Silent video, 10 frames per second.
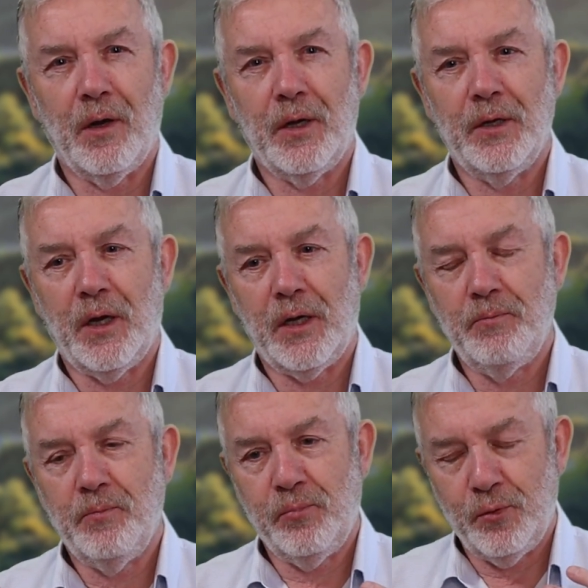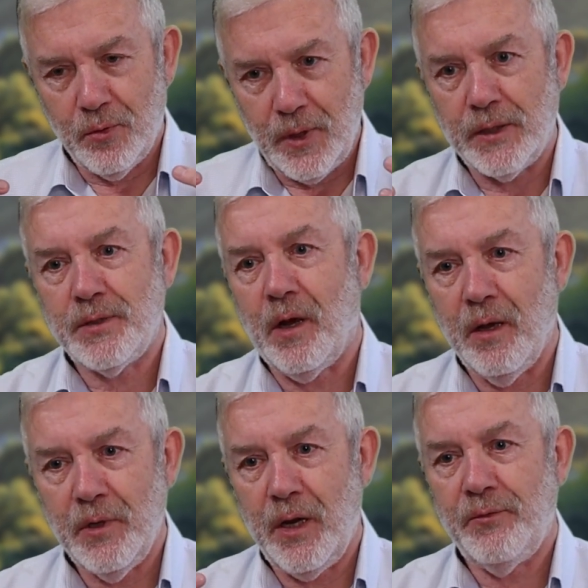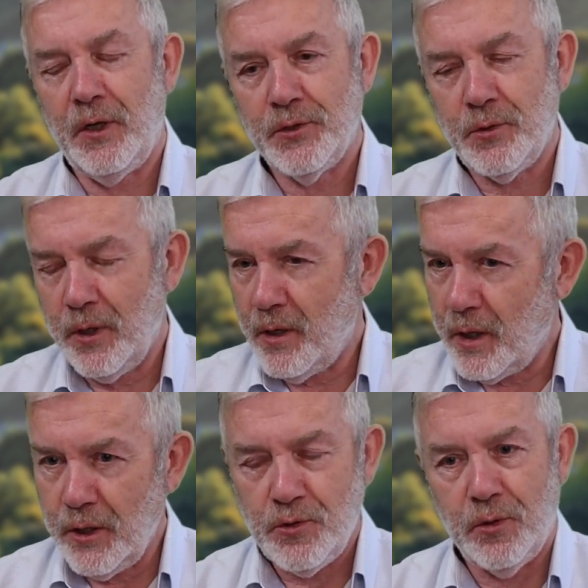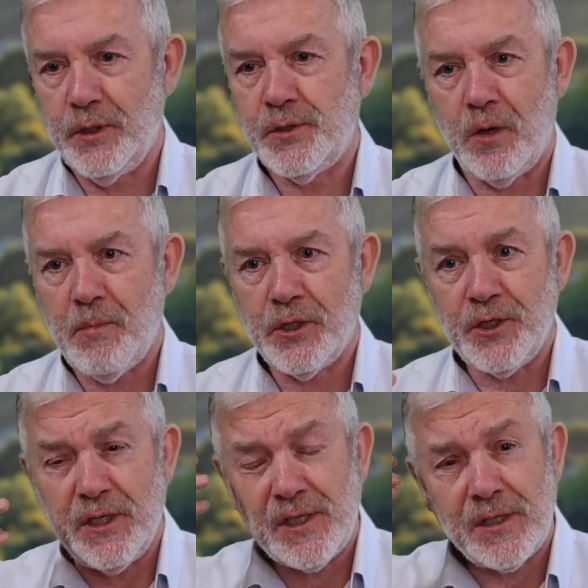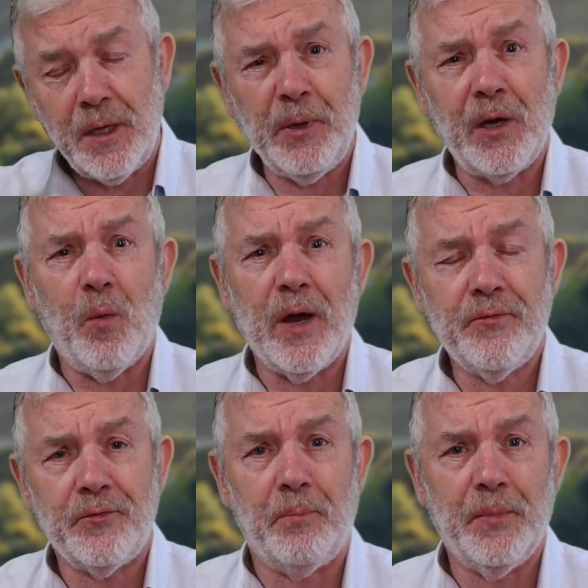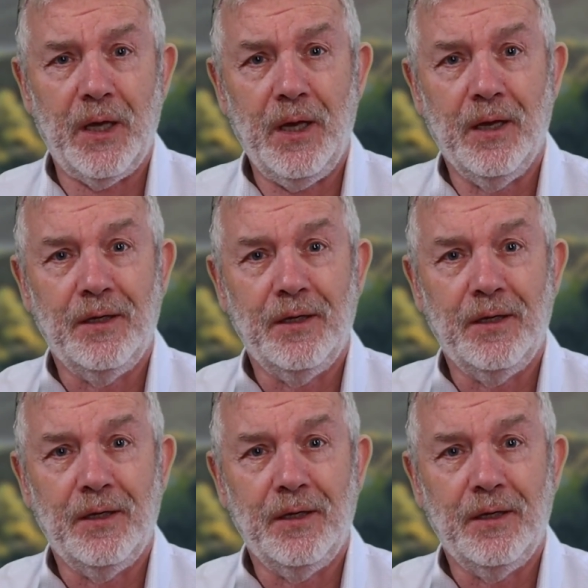I put all that time and effort into it and I enjoyed it so much, and it's slipping away from me,